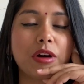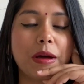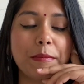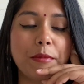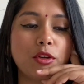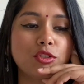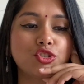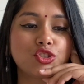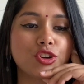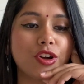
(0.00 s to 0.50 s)
I'm
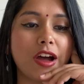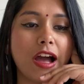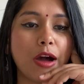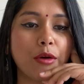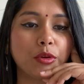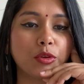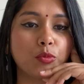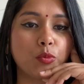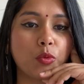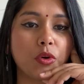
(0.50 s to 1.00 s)
not sure
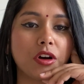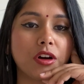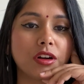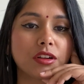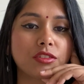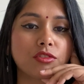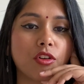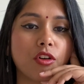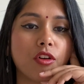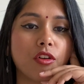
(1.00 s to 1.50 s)
how it
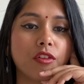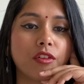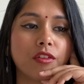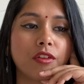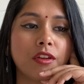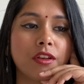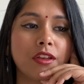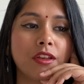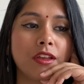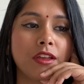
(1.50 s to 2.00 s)
worked, or
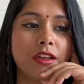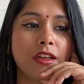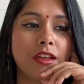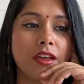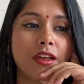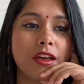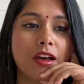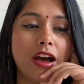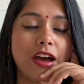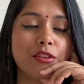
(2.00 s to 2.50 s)

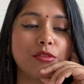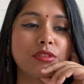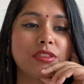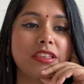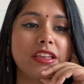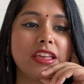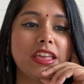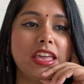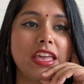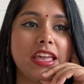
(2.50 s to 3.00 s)
I don't
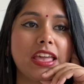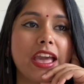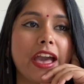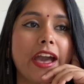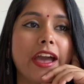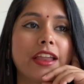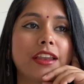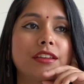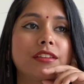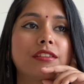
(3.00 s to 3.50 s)
think he
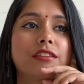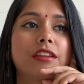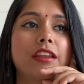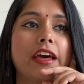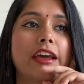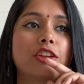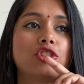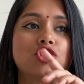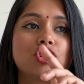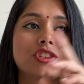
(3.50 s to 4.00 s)
can,
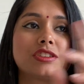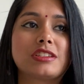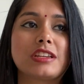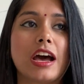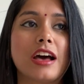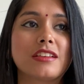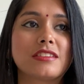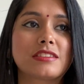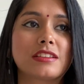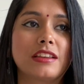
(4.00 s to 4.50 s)
like, just
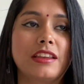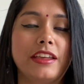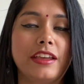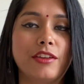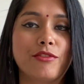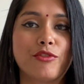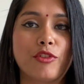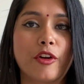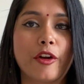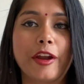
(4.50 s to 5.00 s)
ask Lee
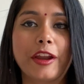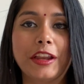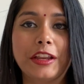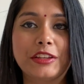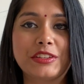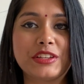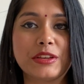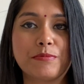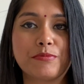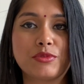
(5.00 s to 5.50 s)
for any
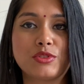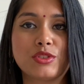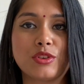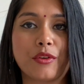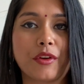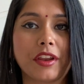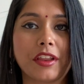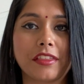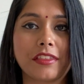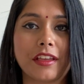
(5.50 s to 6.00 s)
tips or
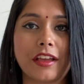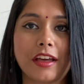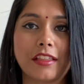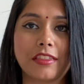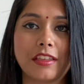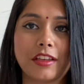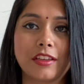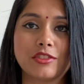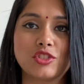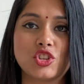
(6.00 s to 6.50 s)
anything. I
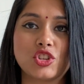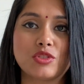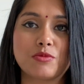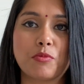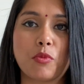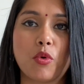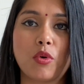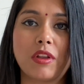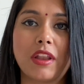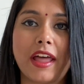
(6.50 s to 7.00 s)
think it's just
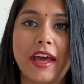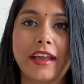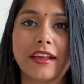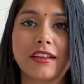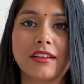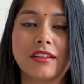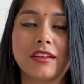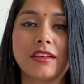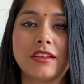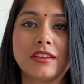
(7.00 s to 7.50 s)
more
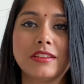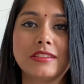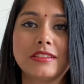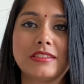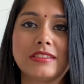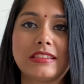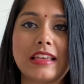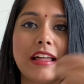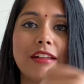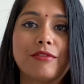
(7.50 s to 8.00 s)
like
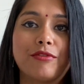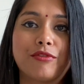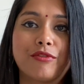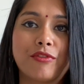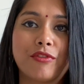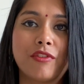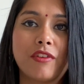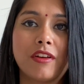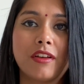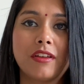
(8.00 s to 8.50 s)

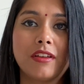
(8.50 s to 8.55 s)
self